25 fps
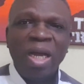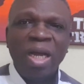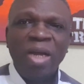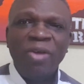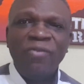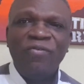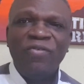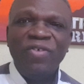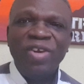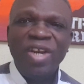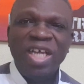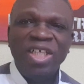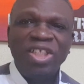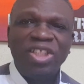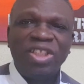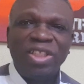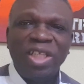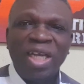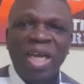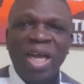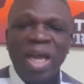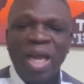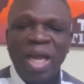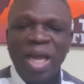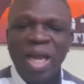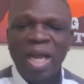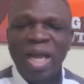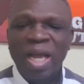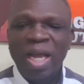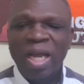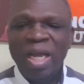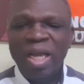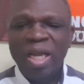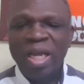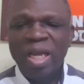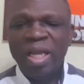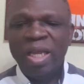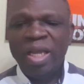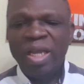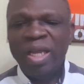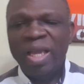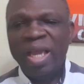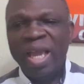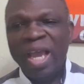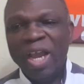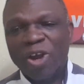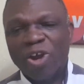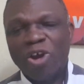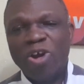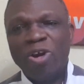financial
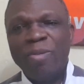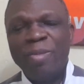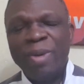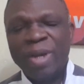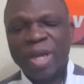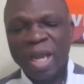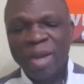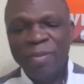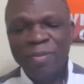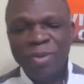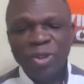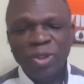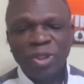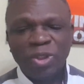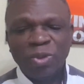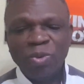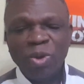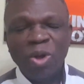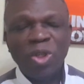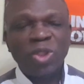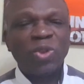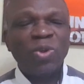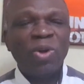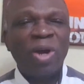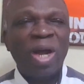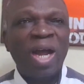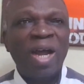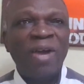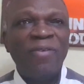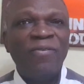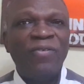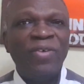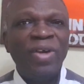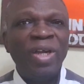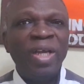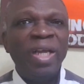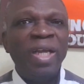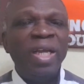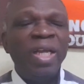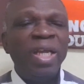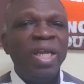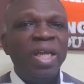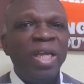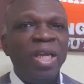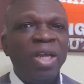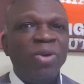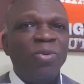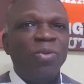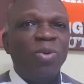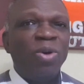economic abuse, we also have
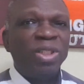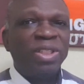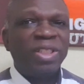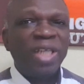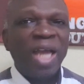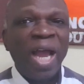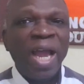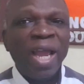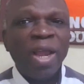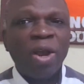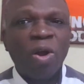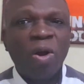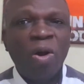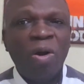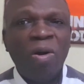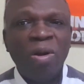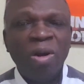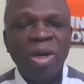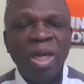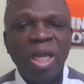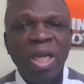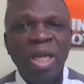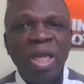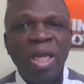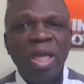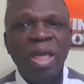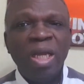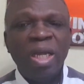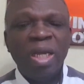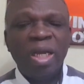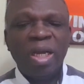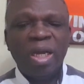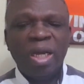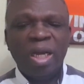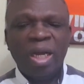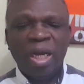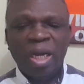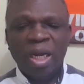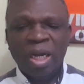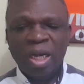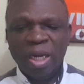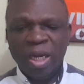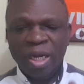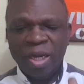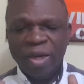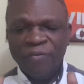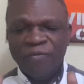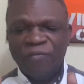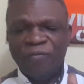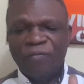what I call
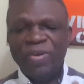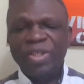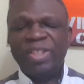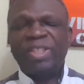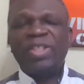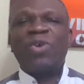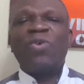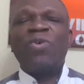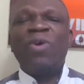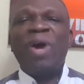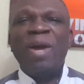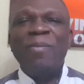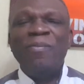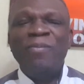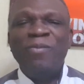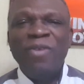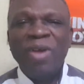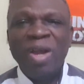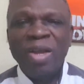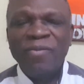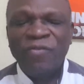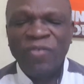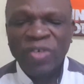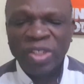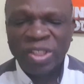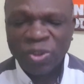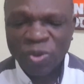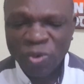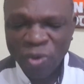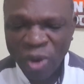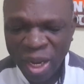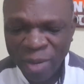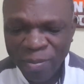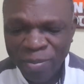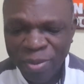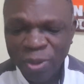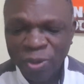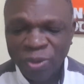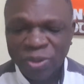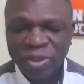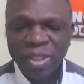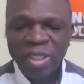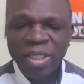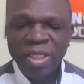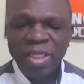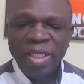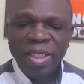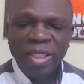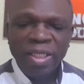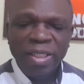physical abuse.
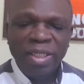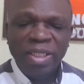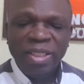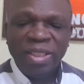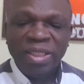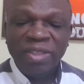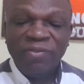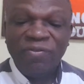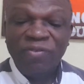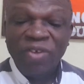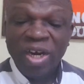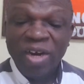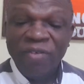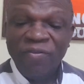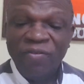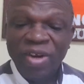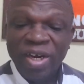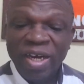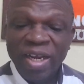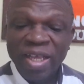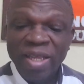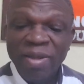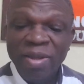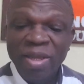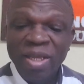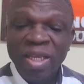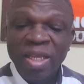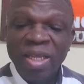This is very, very